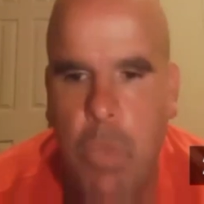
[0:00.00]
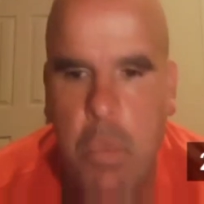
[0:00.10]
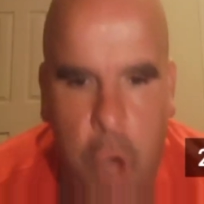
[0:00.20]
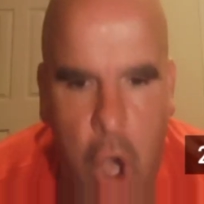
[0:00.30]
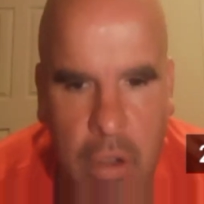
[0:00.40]

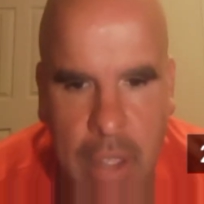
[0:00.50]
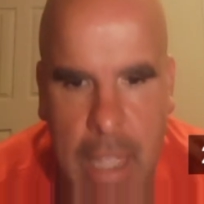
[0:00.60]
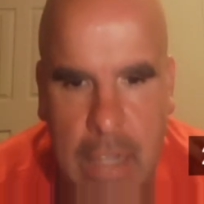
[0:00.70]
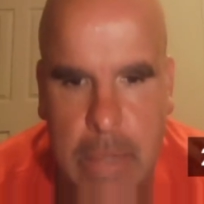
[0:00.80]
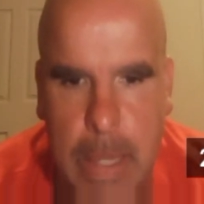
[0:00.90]
ball
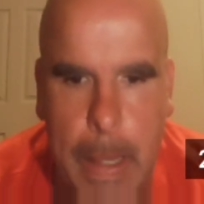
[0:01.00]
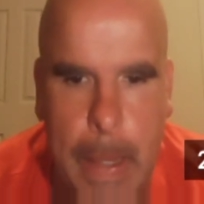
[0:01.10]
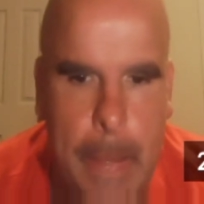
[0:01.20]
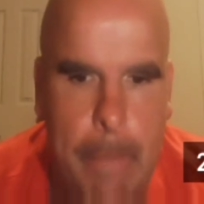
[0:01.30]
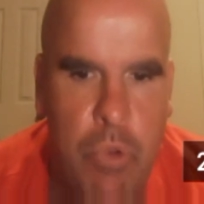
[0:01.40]
handling,
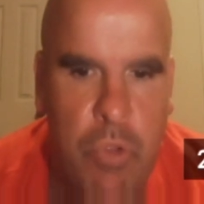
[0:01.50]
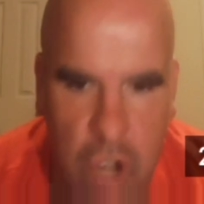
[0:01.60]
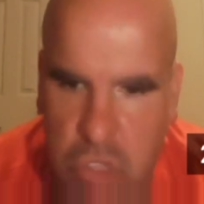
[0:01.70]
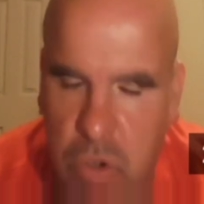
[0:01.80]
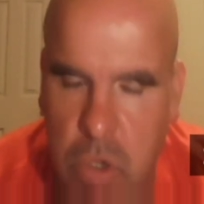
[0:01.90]

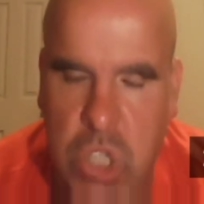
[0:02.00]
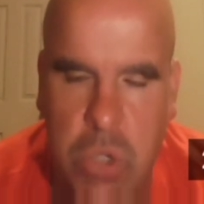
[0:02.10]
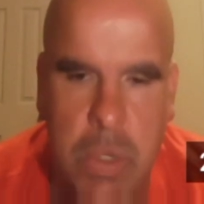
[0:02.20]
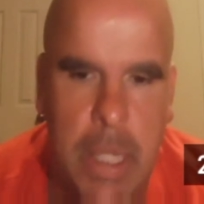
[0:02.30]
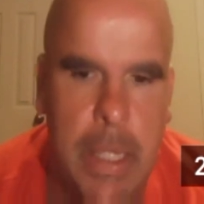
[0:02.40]
free throw
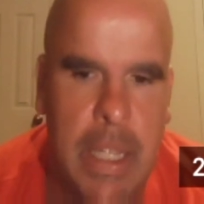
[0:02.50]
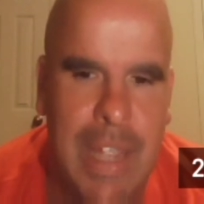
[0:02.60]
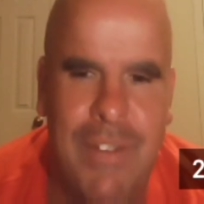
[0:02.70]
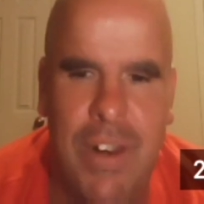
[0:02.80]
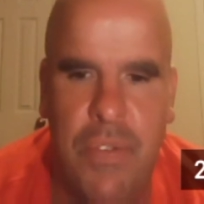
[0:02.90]
shooting,
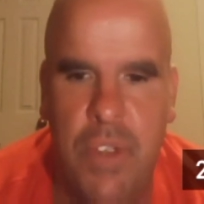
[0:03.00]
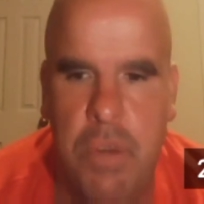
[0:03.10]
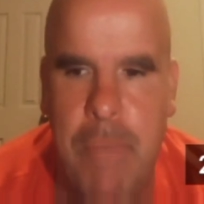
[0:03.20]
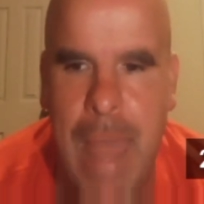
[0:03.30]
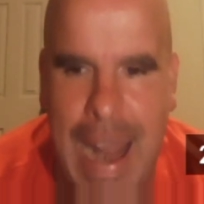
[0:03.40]
even if you're
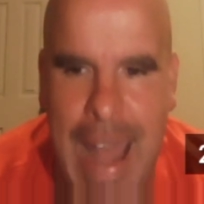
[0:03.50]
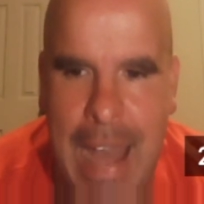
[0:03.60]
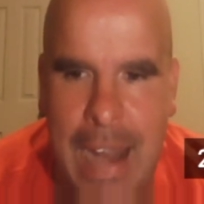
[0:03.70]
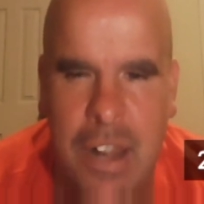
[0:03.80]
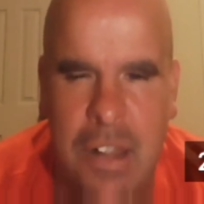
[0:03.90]
bad at
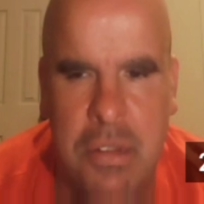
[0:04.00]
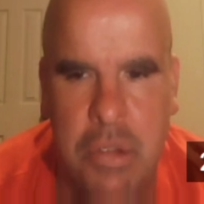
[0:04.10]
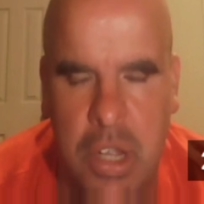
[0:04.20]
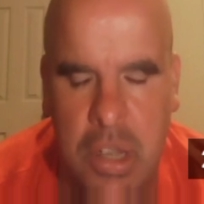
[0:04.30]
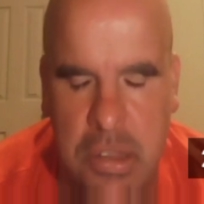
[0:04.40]
it and it's
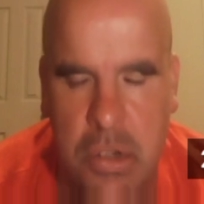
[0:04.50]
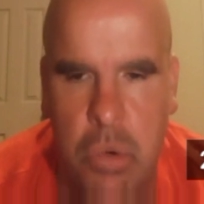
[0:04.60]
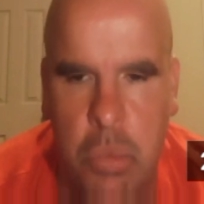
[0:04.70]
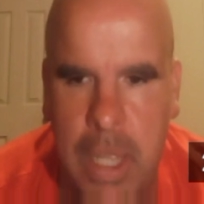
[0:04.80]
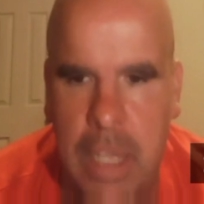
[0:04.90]
considered a
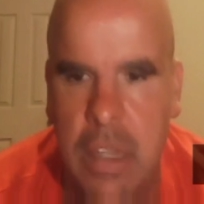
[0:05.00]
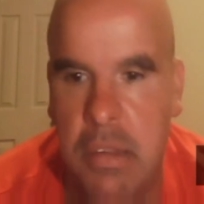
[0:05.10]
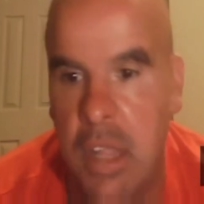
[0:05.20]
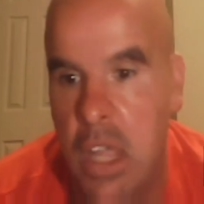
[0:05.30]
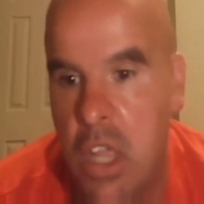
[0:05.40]

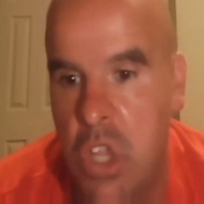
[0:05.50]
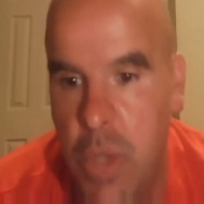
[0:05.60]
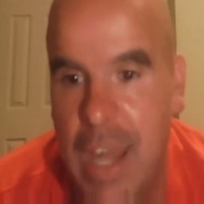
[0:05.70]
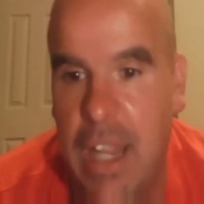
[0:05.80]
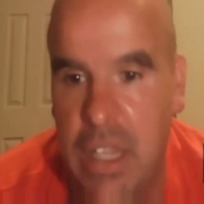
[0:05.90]
weakness, you
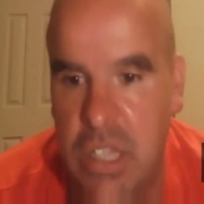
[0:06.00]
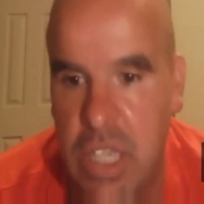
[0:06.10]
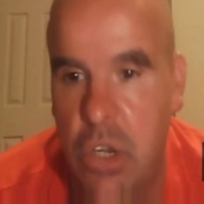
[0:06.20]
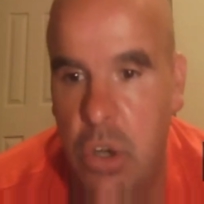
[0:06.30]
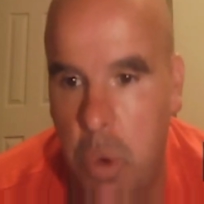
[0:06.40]
got to
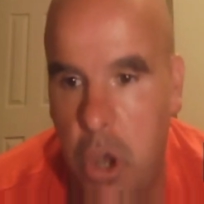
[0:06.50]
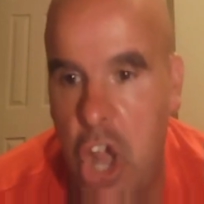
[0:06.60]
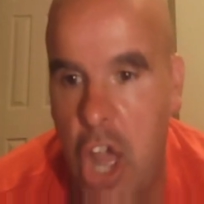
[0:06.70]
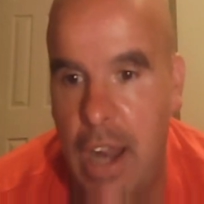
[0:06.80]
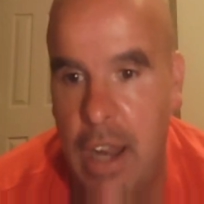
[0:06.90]
continue to work
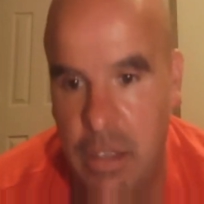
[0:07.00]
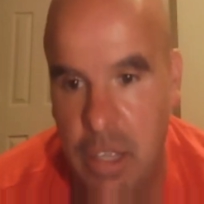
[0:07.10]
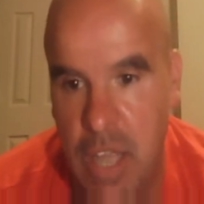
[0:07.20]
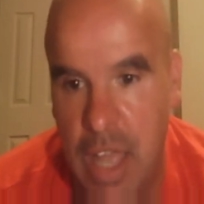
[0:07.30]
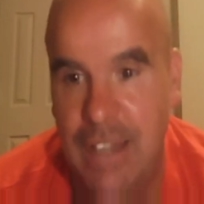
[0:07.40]
on it
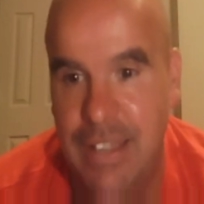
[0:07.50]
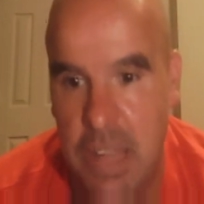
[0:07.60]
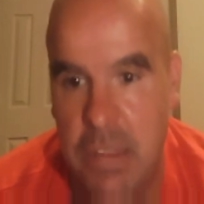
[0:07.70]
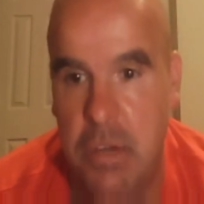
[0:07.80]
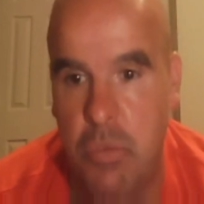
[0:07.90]
at a
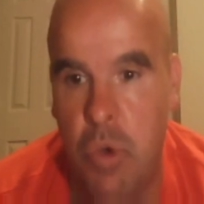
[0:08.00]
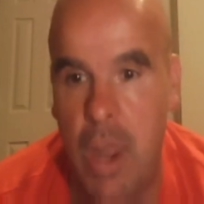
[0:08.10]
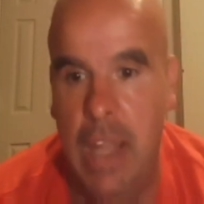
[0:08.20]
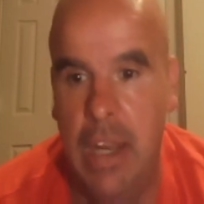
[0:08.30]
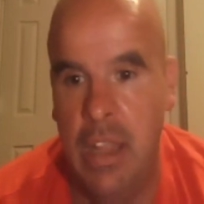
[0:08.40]
decent
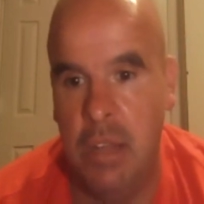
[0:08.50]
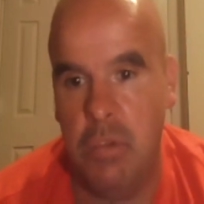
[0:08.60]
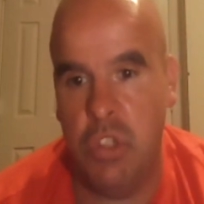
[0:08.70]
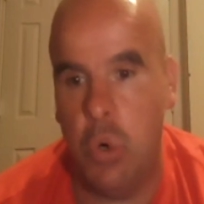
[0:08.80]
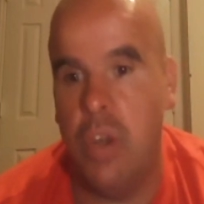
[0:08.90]
rate
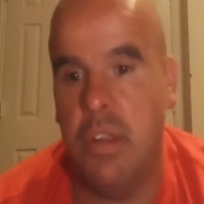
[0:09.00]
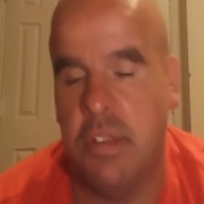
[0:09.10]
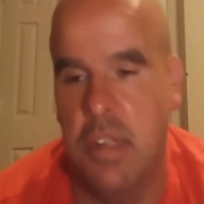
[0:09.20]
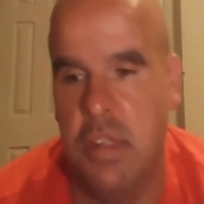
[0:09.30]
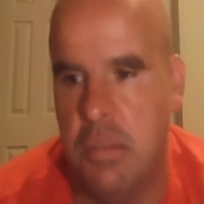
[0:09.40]
during the
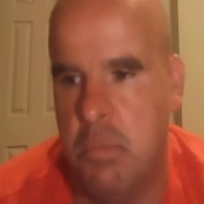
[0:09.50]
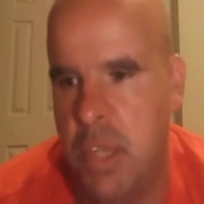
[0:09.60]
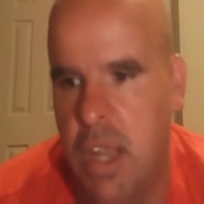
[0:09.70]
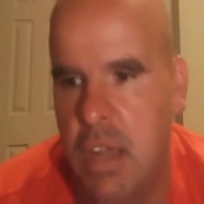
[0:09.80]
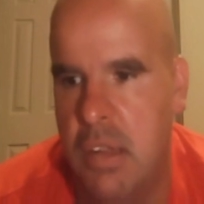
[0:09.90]
season,
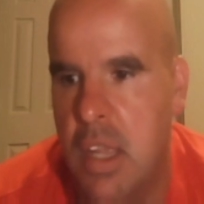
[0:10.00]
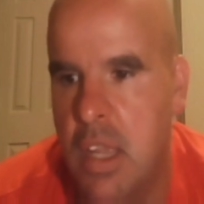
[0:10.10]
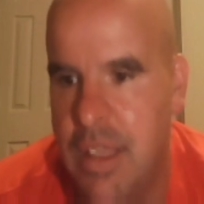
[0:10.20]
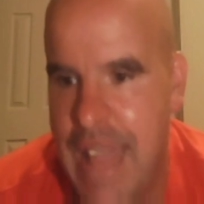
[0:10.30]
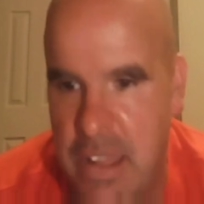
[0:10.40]
because
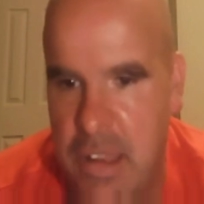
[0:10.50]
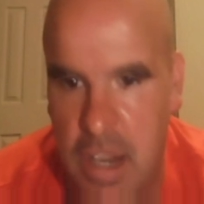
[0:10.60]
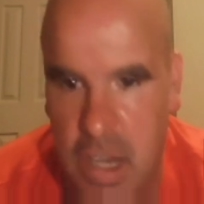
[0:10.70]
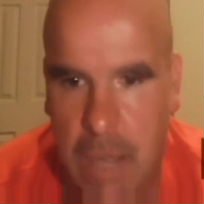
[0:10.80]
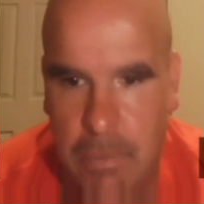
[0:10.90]
that's going
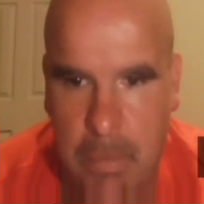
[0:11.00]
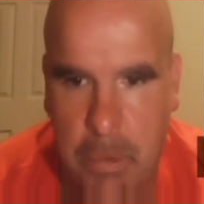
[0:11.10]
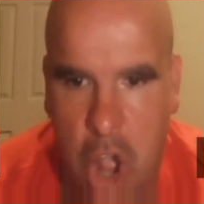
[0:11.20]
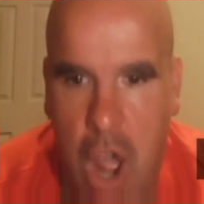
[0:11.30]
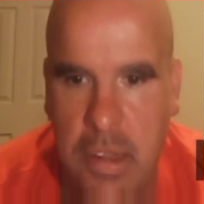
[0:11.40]
to come up
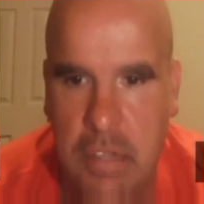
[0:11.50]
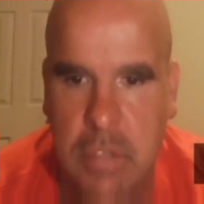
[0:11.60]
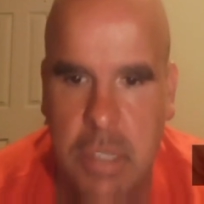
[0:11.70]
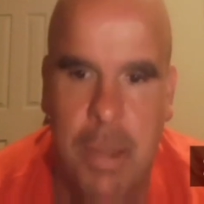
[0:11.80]
constantly.